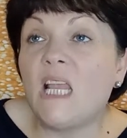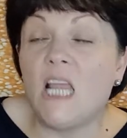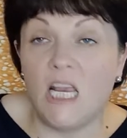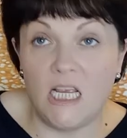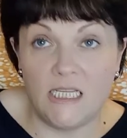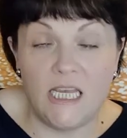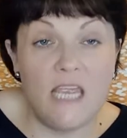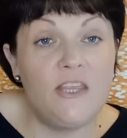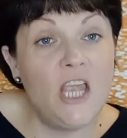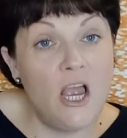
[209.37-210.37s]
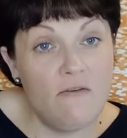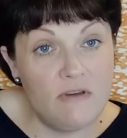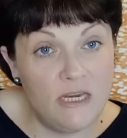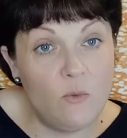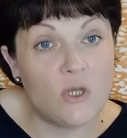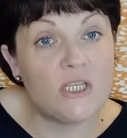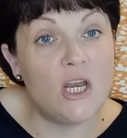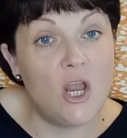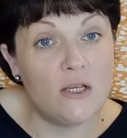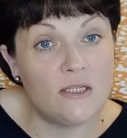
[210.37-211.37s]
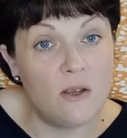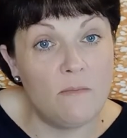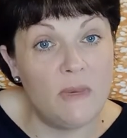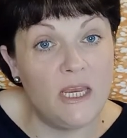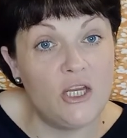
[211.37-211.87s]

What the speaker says: like I say, the irony wasn't lost on me.